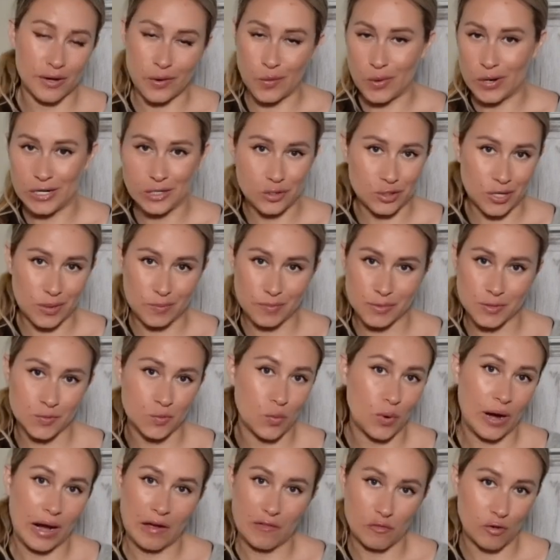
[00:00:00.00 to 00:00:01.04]
I go on trips,
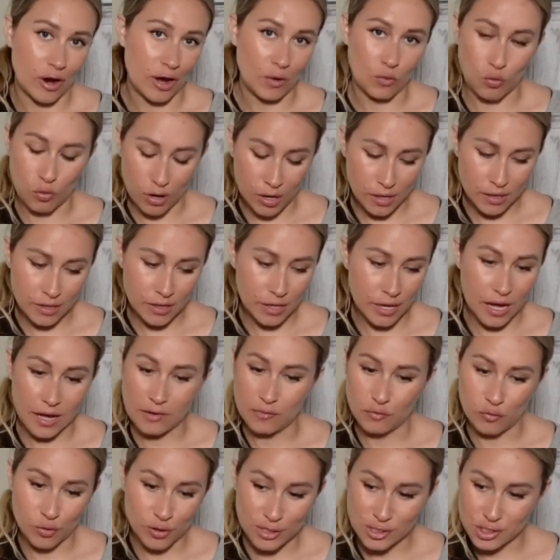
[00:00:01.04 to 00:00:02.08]
whenever I work.
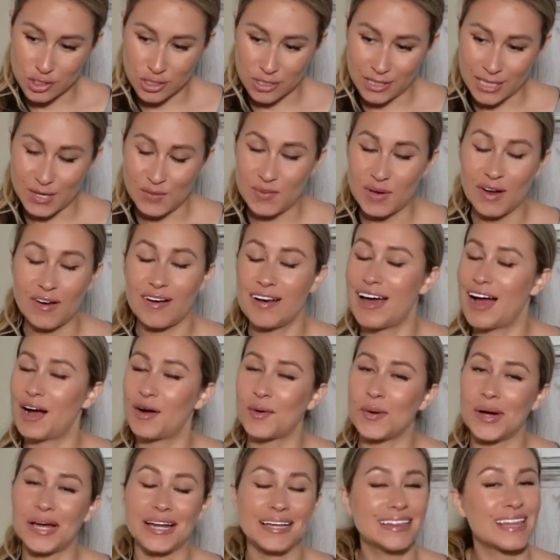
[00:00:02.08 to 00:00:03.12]
Unfortunately, we are not
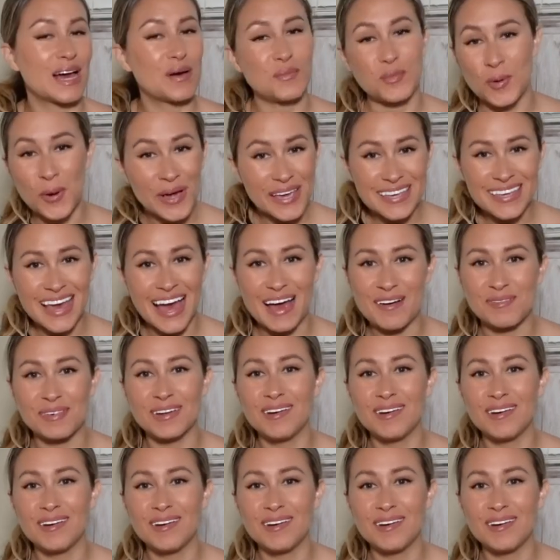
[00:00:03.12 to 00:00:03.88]
quite at that point yet.